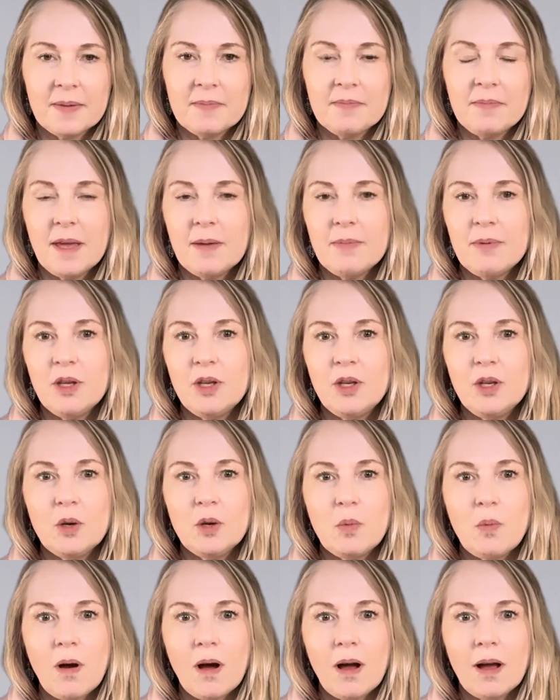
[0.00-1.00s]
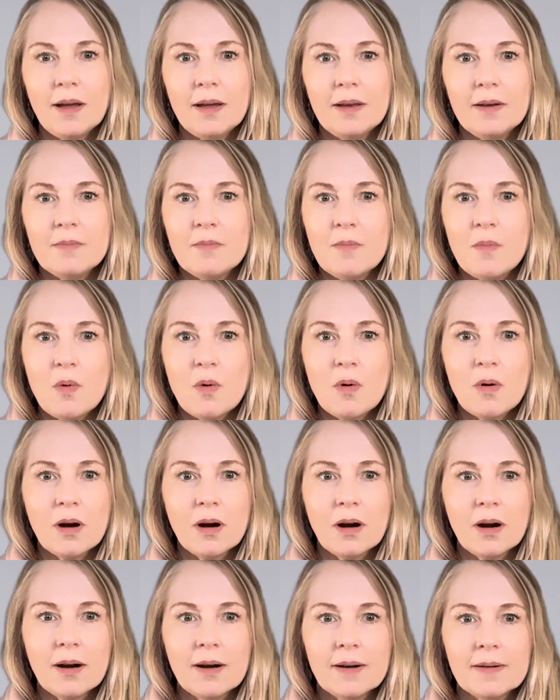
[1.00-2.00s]
Maybe you want
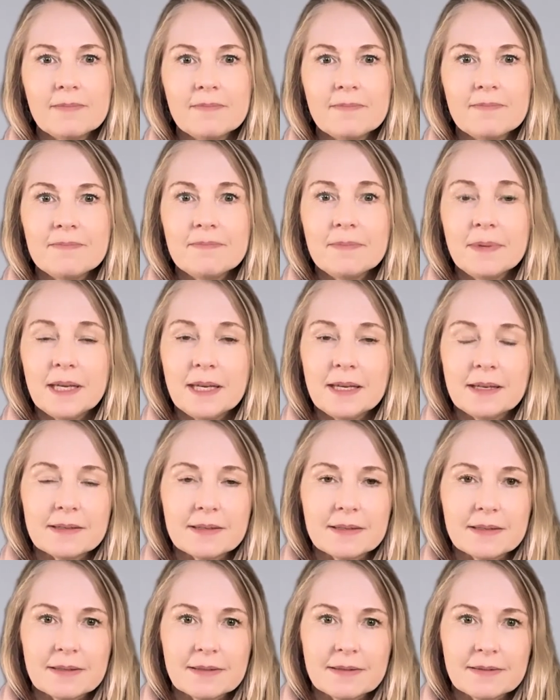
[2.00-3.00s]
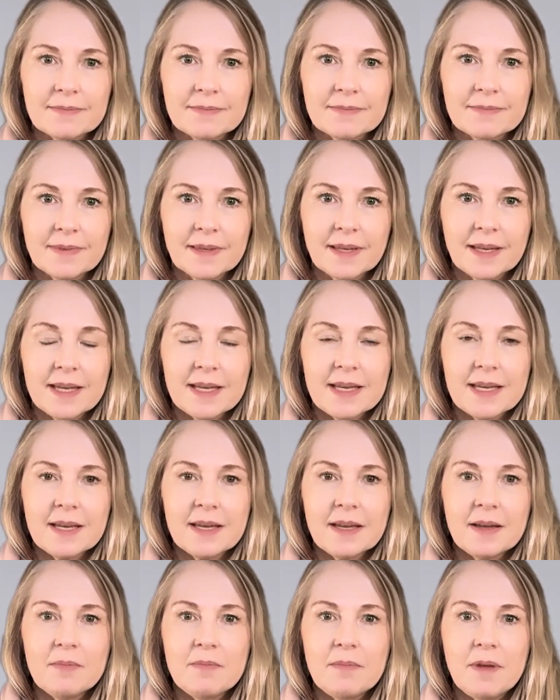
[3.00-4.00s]
more peace.
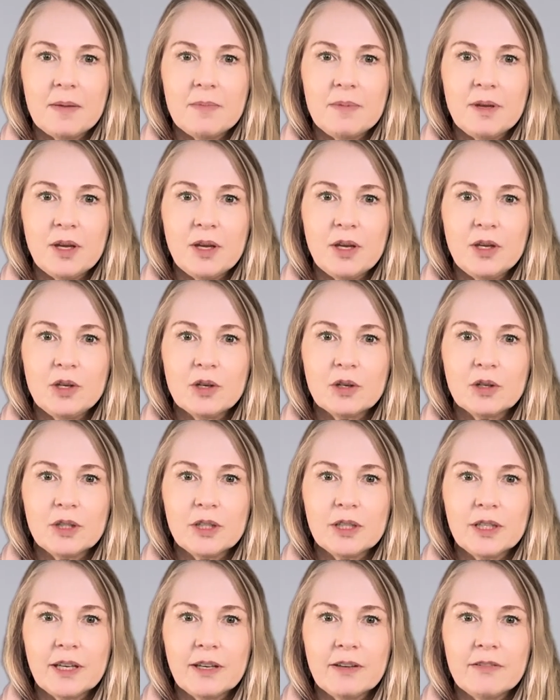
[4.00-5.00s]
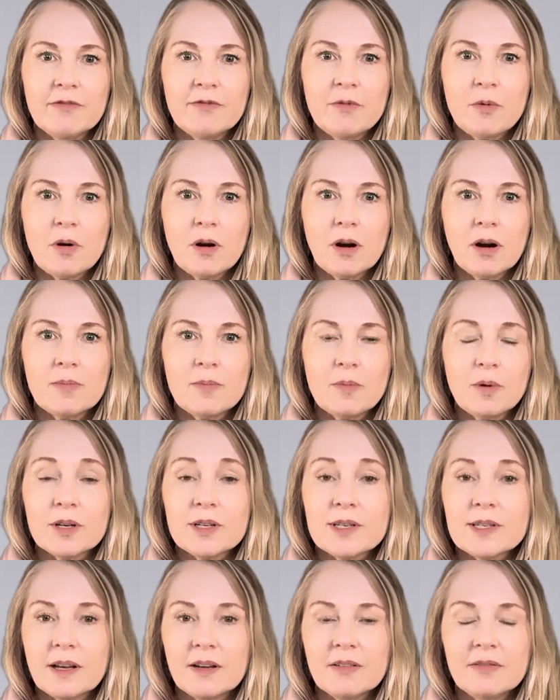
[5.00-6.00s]
Maybe you're looking for more
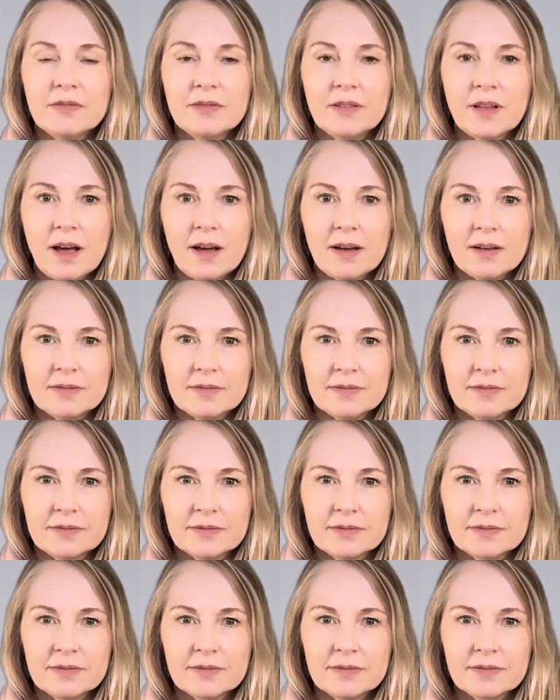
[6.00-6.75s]
self-love,